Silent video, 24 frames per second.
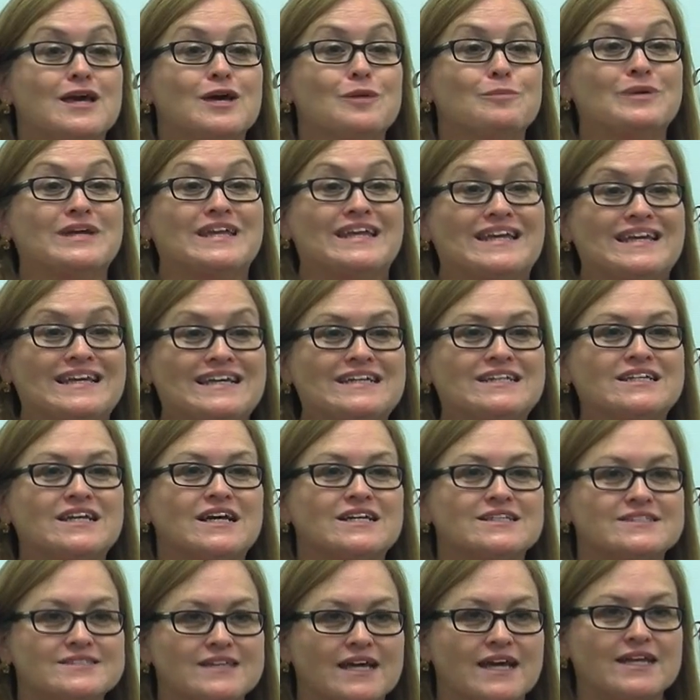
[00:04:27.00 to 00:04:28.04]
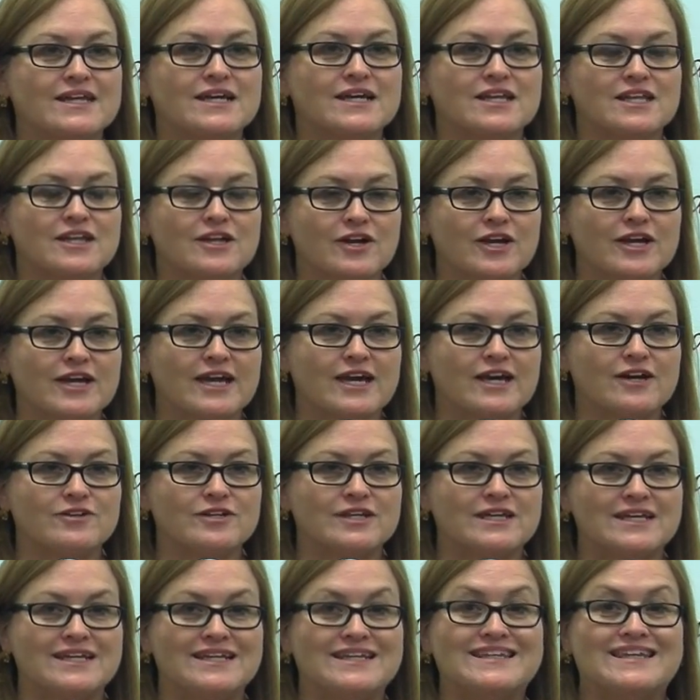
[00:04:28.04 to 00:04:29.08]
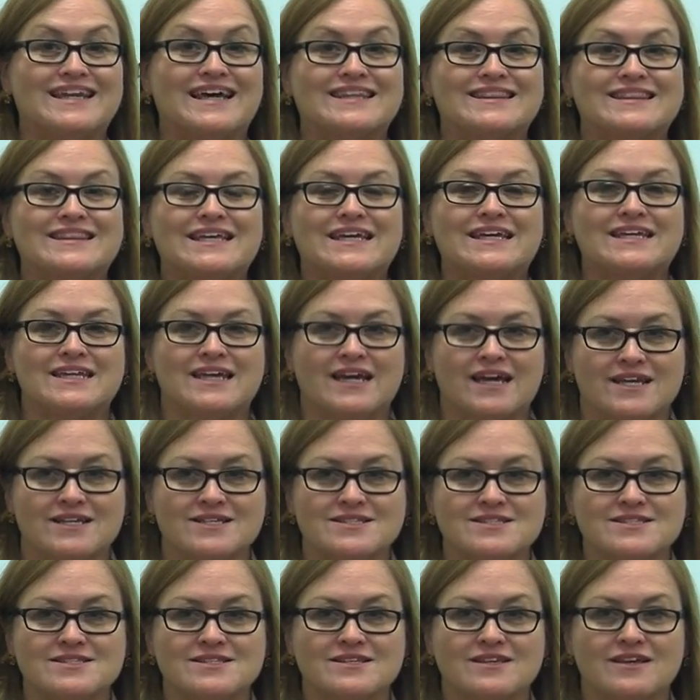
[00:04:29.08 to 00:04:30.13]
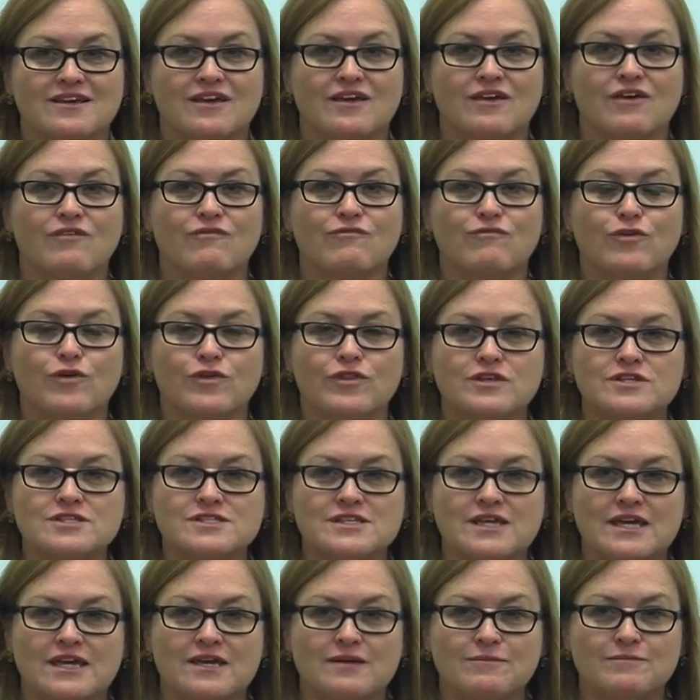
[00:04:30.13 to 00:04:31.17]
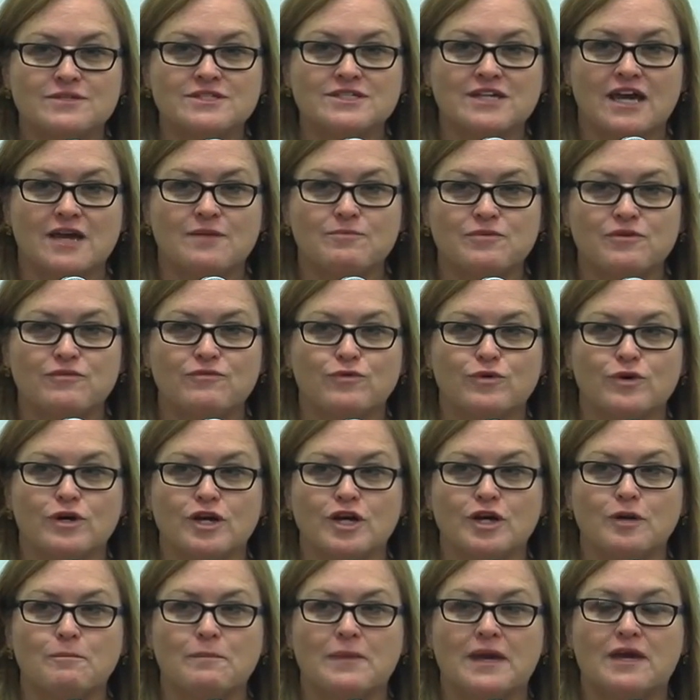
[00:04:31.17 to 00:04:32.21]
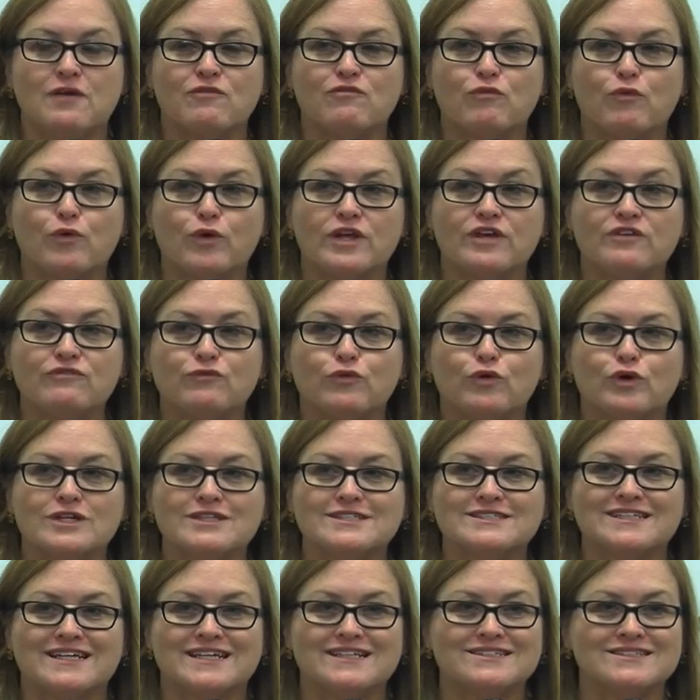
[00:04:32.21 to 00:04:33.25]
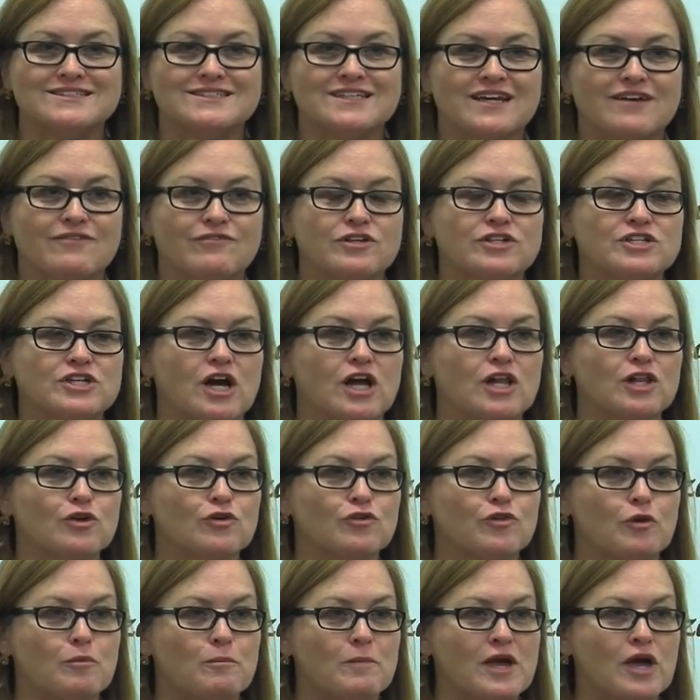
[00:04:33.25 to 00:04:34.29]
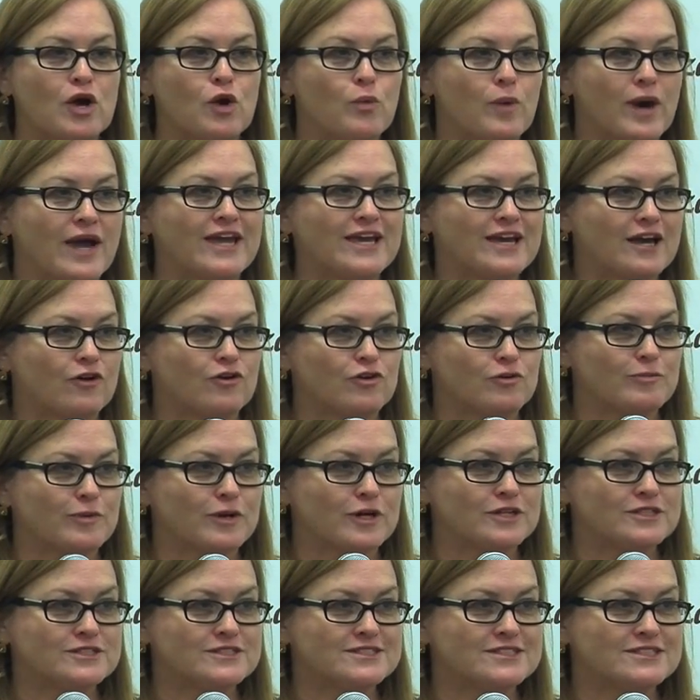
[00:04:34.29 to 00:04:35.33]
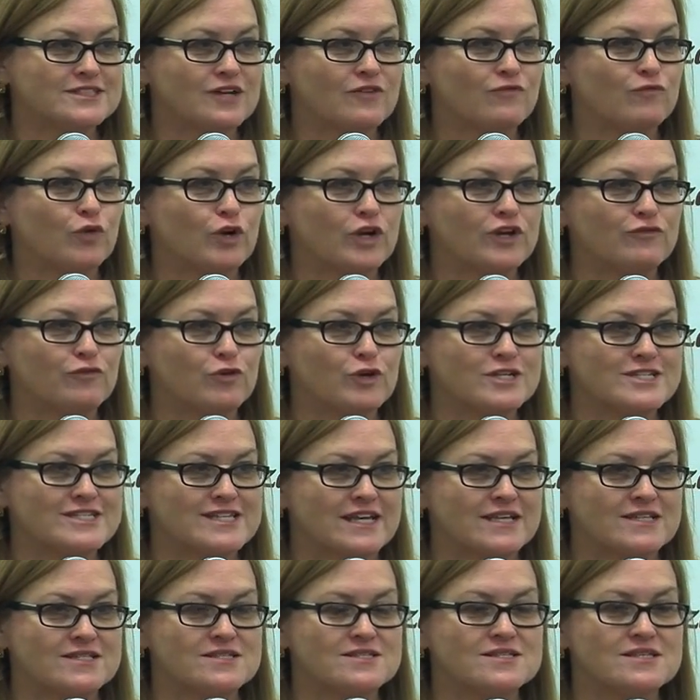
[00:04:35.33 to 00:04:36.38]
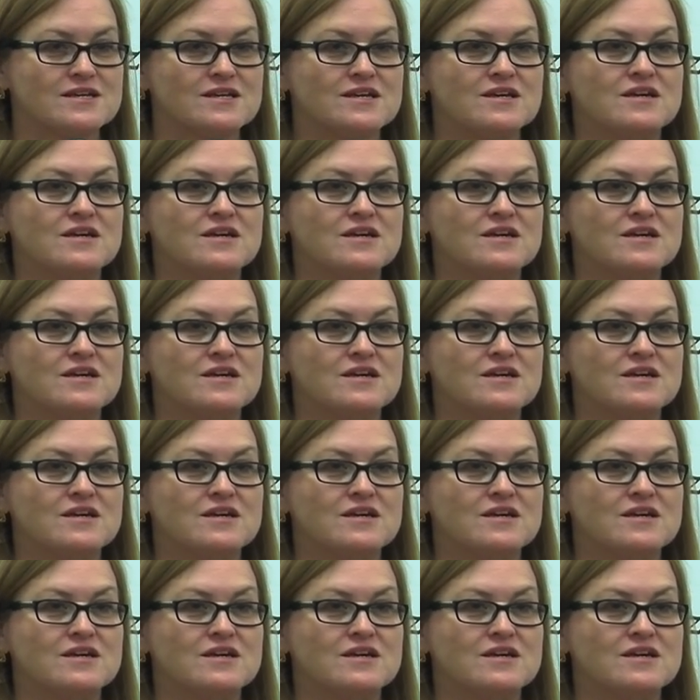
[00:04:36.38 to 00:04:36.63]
But in Santa Clara County, Latinas, for the same type of work, make 44 cents to every dollar their male white counterparts, 44 cents.